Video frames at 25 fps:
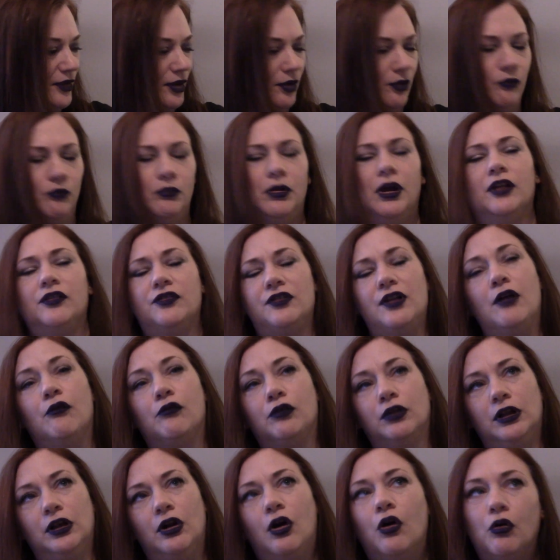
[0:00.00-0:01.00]
But it's not
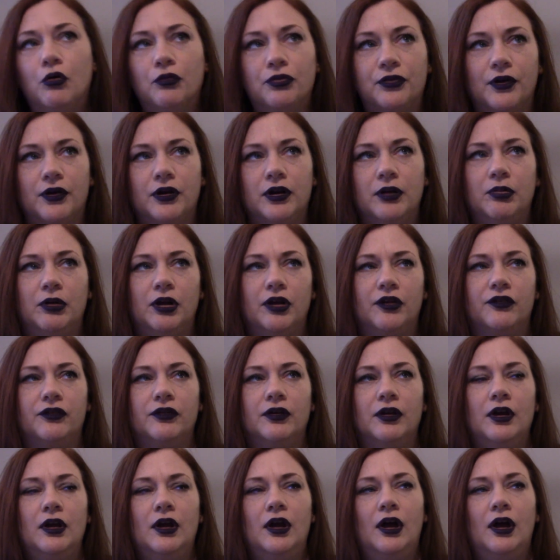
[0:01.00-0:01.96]
really Whole 30 because